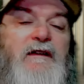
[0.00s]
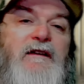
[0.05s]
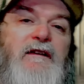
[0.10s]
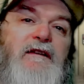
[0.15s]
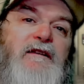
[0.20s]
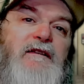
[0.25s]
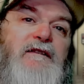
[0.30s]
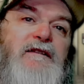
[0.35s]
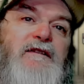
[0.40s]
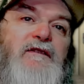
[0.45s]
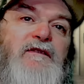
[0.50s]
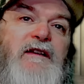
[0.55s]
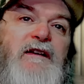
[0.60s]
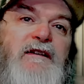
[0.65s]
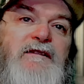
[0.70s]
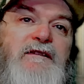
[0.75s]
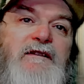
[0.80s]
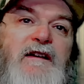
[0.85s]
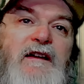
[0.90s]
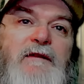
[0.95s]
until
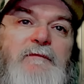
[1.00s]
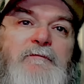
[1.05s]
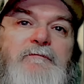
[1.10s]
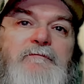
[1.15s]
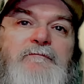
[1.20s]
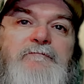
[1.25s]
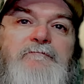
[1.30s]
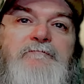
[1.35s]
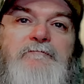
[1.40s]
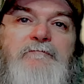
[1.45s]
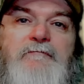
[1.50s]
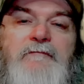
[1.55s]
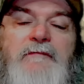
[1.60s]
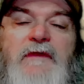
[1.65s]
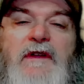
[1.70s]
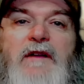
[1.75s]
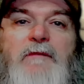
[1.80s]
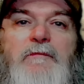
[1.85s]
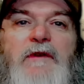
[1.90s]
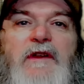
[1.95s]
next time,
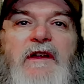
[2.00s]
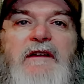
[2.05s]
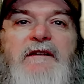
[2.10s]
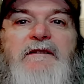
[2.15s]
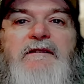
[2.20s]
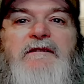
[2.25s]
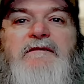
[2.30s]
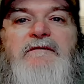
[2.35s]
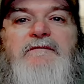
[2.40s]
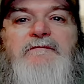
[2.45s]
God bless.